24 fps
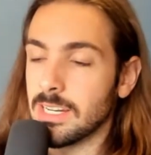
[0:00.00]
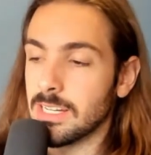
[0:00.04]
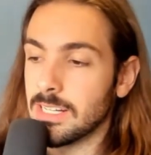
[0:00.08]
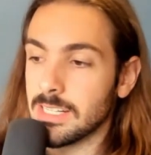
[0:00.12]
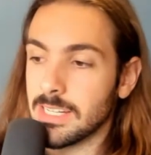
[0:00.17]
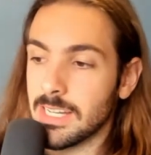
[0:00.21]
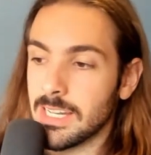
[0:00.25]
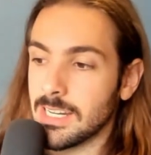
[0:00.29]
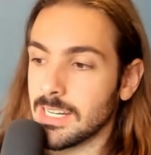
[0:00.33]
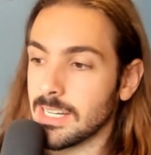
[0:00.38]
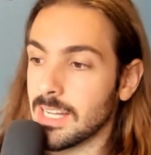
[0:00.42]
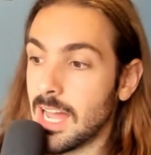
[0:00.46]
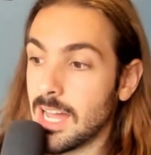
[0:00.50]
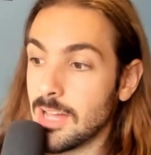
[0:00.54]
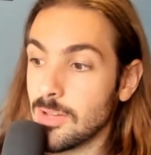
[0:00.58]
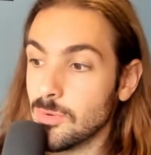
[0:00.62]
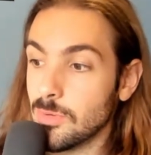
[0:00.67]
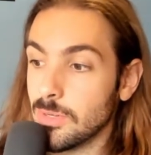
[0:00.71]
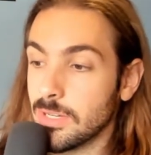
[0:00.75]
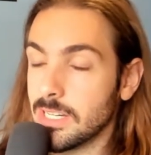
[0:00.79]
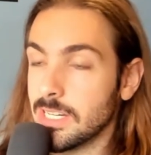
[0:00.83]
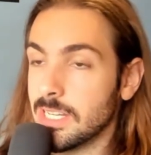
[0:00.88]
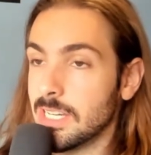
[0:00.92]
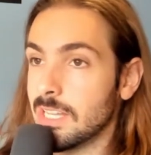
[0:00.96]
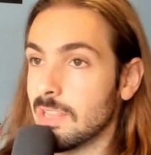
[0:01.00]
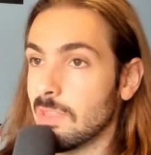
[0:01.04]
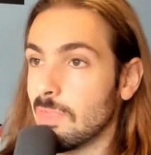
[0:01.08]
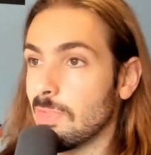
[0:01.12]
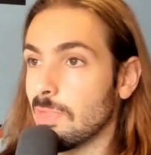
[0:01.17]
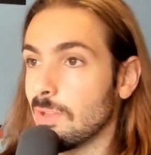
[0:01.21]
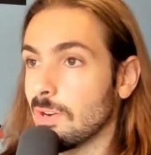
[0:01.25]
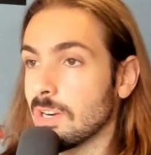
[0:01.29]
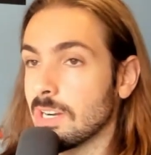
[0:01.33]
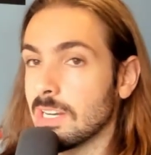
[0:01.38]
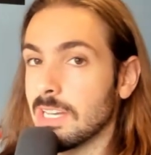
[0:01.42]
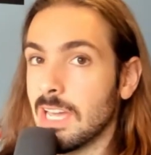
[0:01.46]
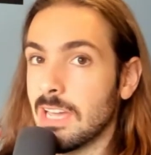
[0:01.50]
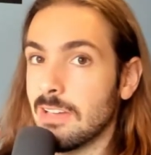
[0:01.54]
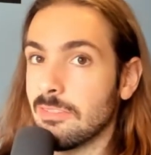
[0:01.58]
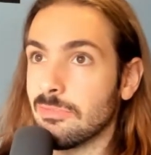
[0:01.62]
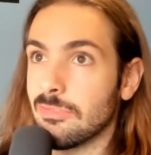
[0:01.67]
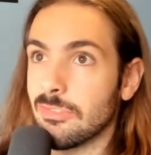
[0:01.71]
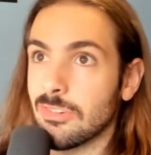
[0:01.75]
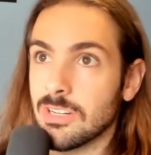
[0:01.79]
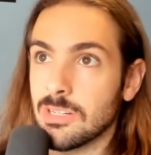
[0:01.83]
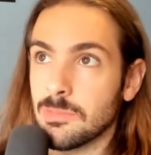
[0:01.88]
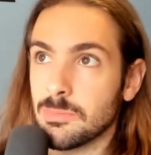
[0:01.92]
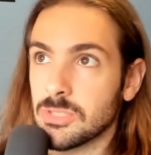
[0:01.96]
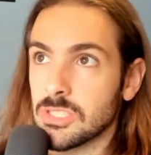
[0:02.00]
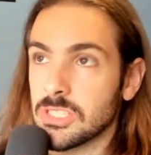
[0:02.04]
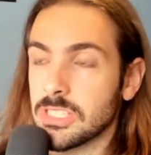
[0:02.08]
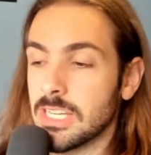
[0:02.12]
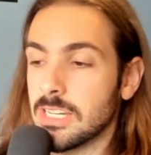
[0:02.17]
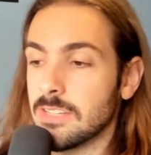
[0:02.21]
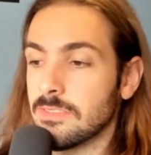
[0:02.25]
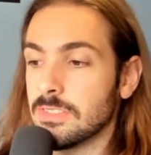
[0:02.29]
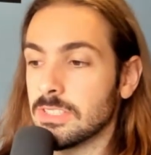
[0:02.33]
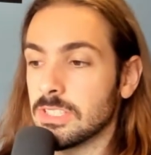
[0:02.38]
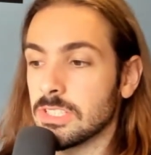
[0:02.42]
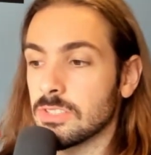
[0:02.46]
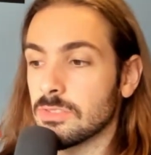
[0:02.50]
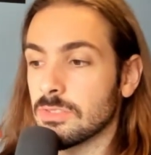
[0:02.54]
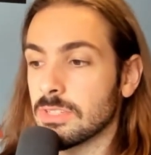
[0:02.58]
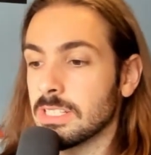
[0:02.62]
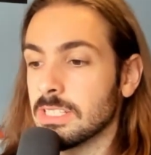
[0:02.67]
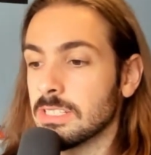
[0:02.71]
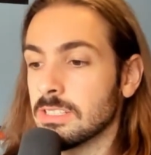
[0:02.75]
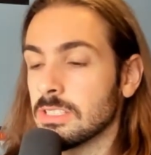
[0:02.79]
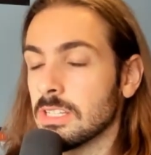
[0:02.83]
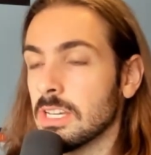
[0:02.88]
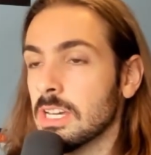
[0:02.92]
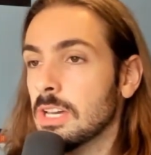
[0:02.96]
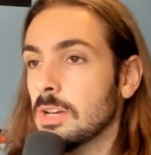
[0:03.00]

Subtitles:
Again, a guy who can hit 38-40% of his threes